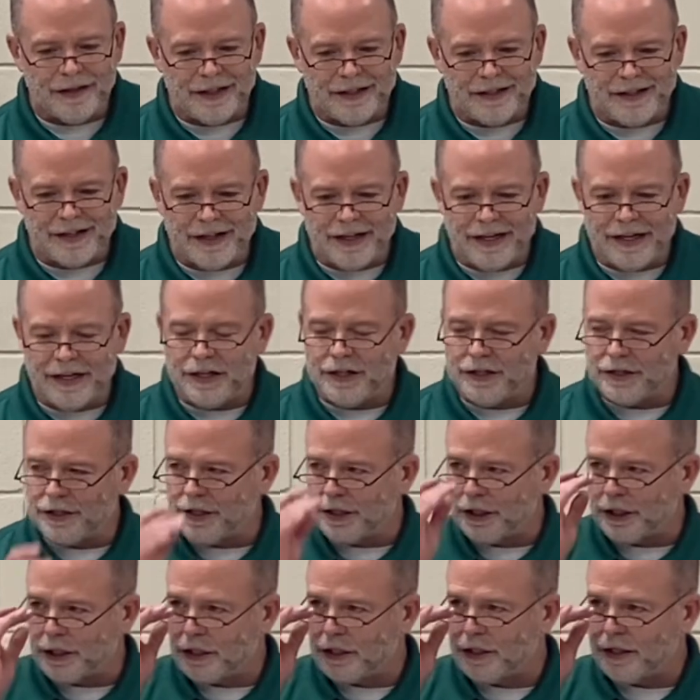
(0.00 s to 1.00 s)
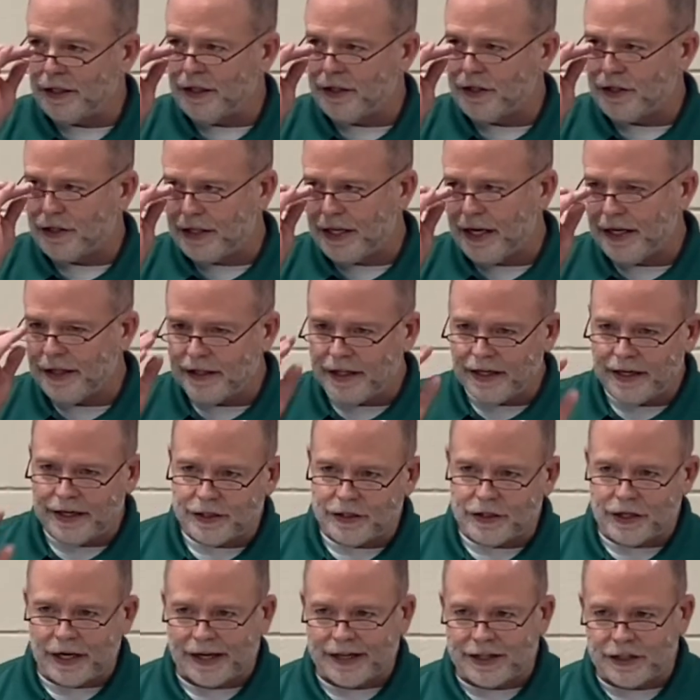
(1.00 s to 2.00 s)
it, it is, it's said that
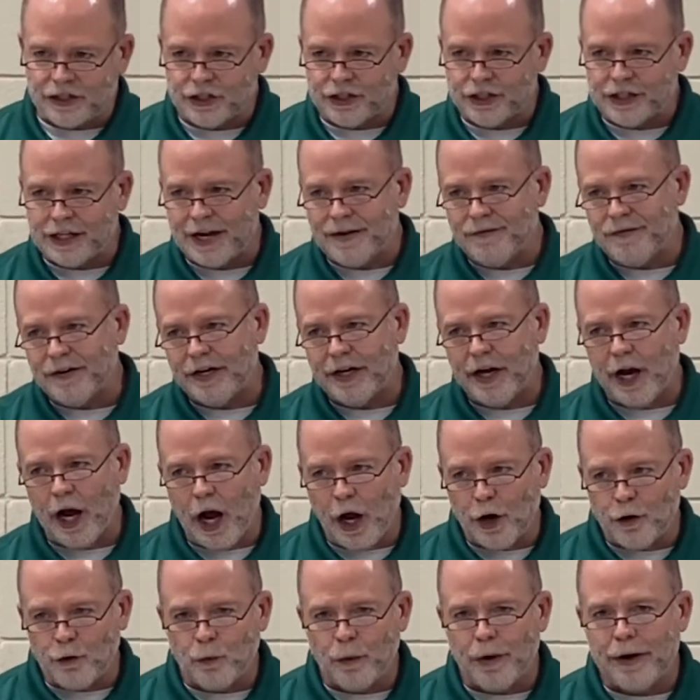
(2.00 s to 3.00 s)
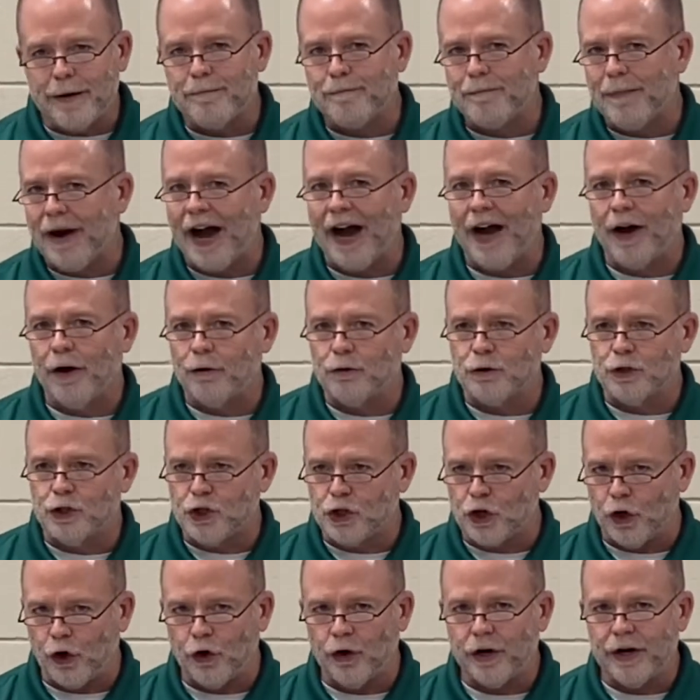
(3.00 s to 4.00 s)
it's like a 700 mile
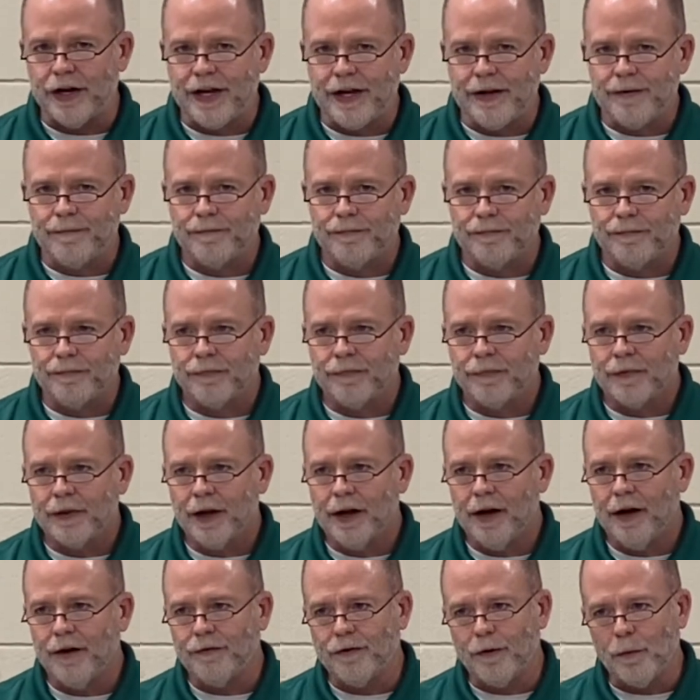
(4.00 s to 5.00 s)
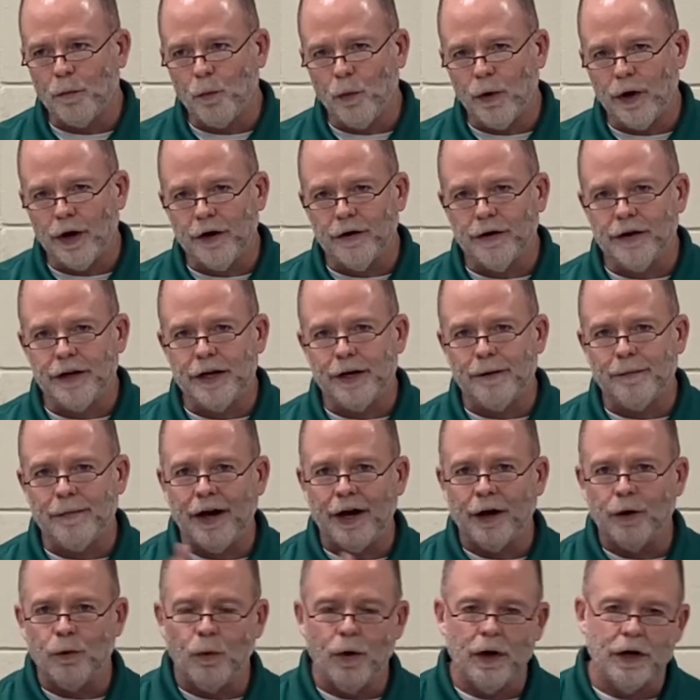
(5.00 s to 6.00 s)
journey uh, from where
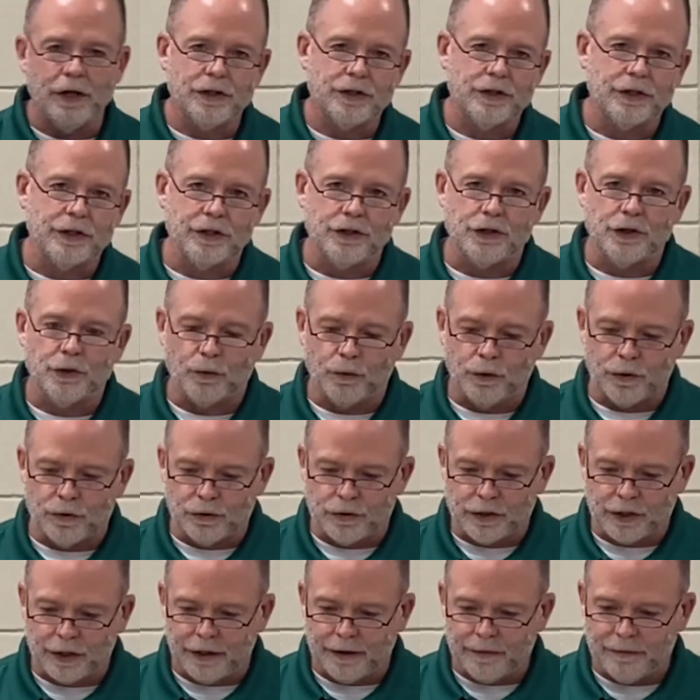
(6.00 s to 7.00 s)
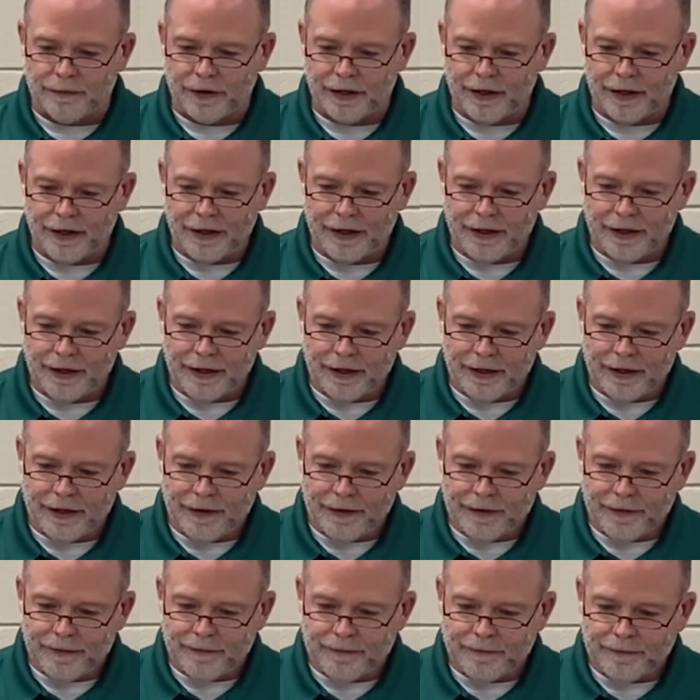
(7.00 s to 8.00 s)
Nehemiah was to Jerusalem.
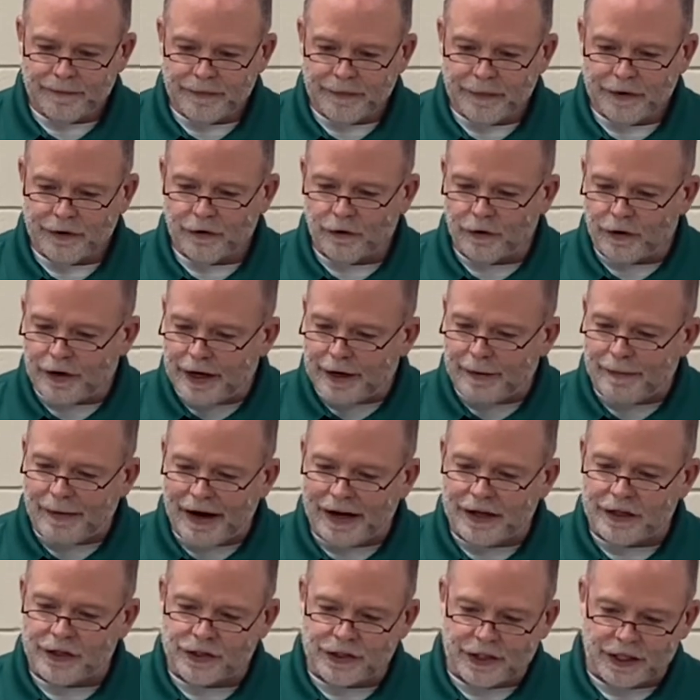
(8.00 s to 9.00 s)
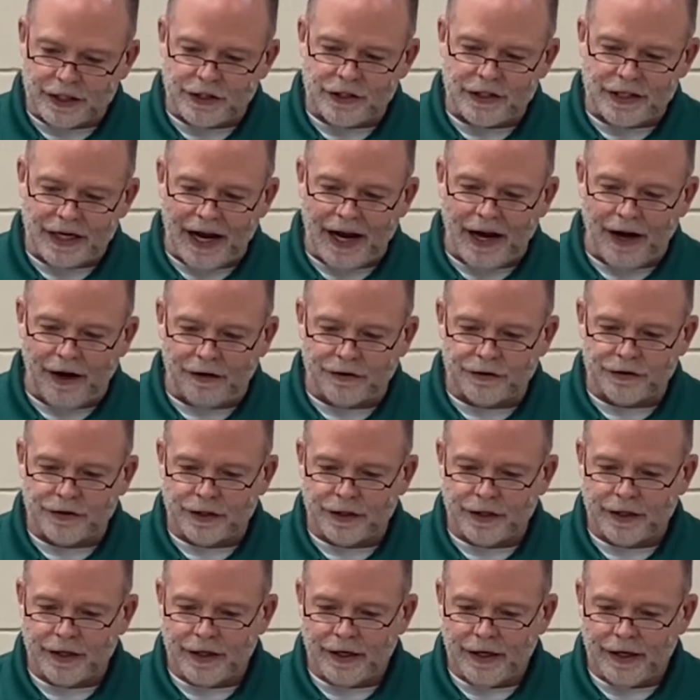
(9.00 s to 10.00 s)
So Nehemiah sets out
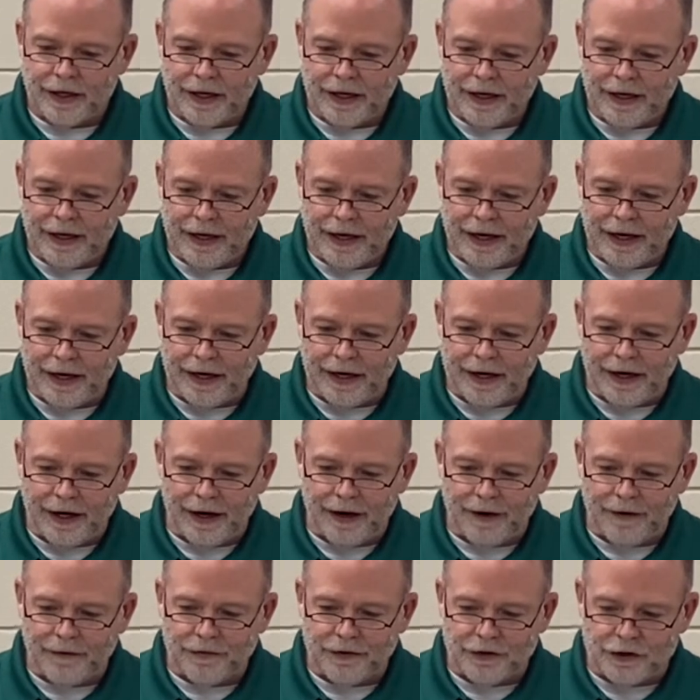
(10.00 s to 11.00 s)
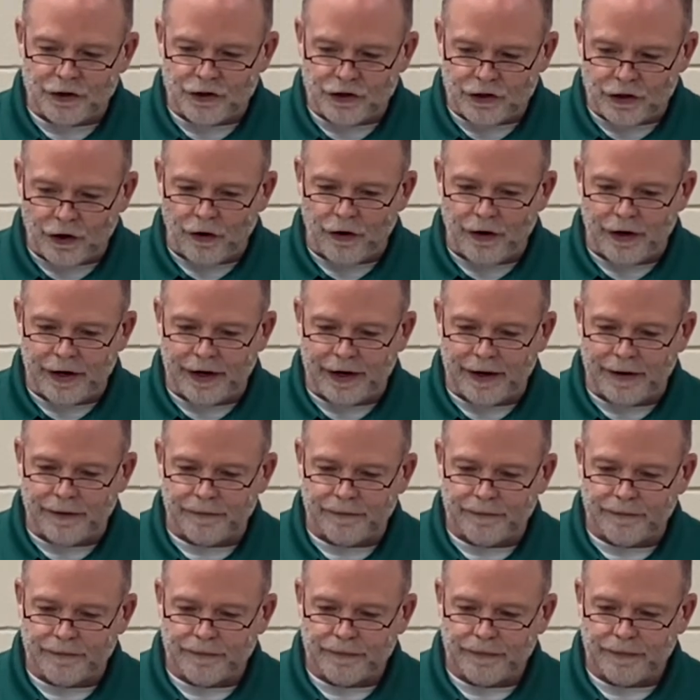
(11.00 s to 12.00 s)
in uh, this journey.
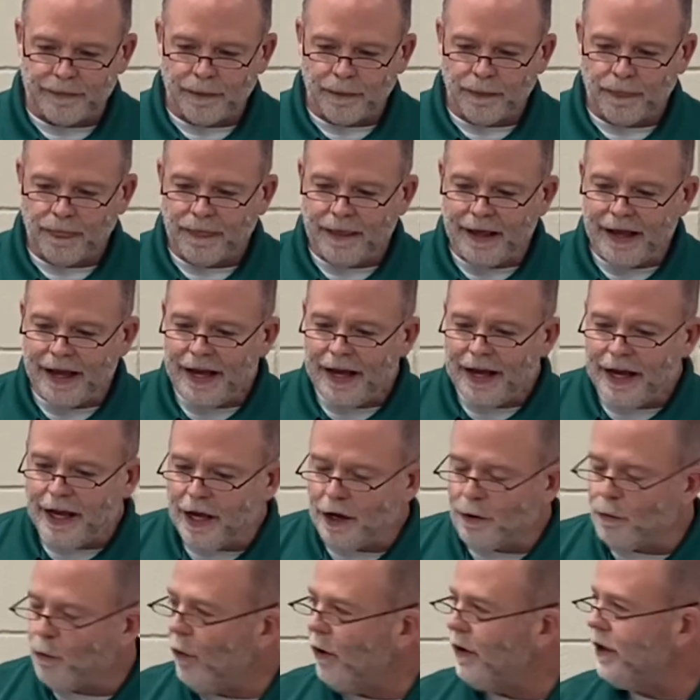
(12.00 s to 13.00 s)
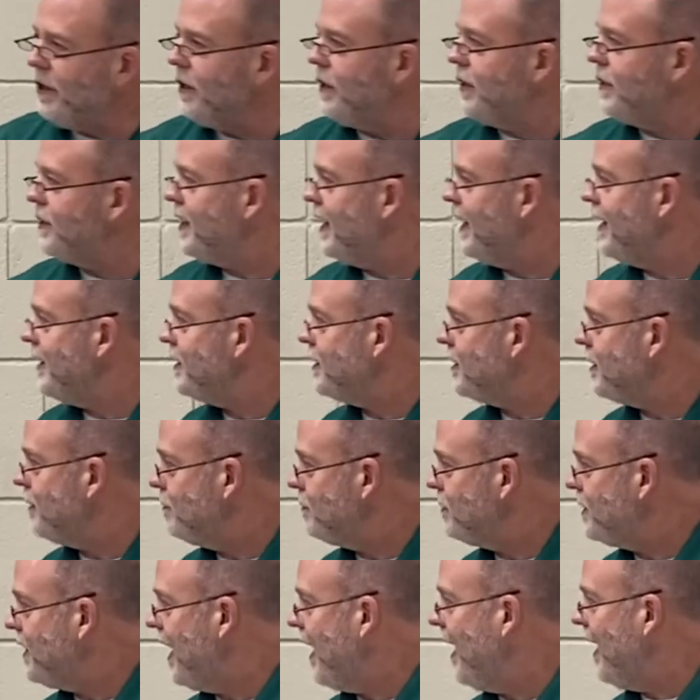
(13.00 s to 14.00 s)
He wanted to take some
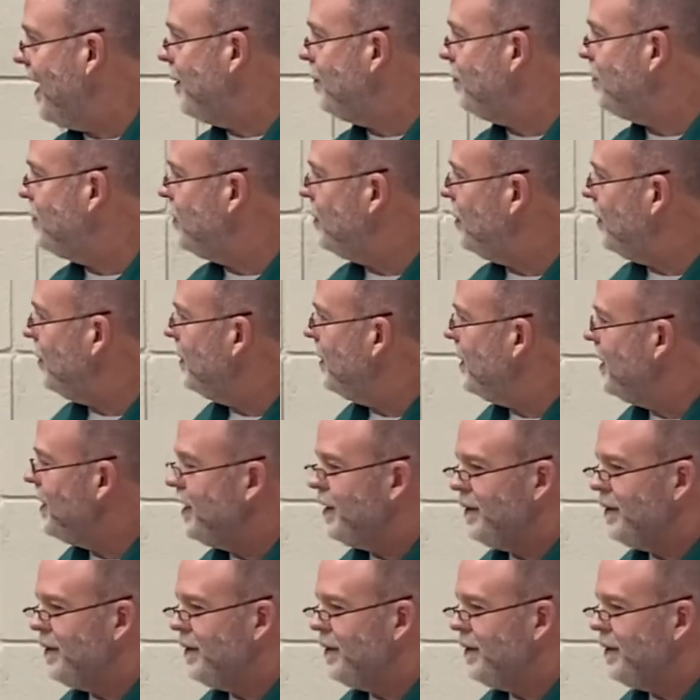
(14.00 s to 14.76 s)
time to,